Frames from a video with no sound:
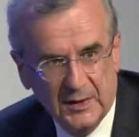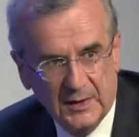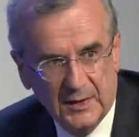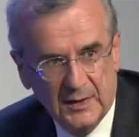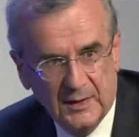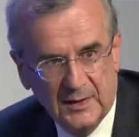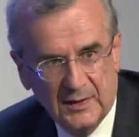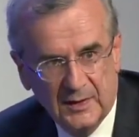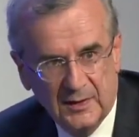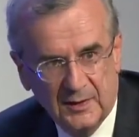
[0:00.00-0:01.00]

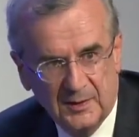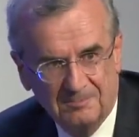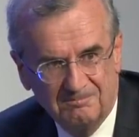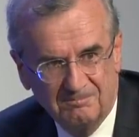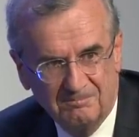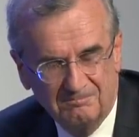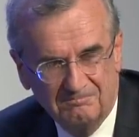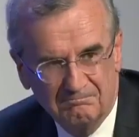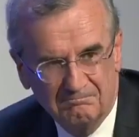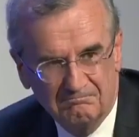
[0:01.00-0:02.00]
Mm-hmm.
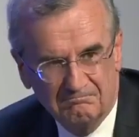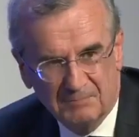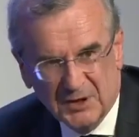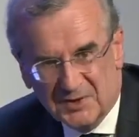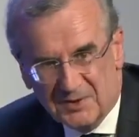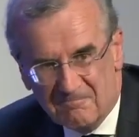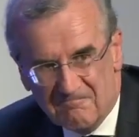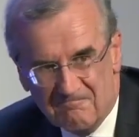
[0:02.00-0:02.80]
But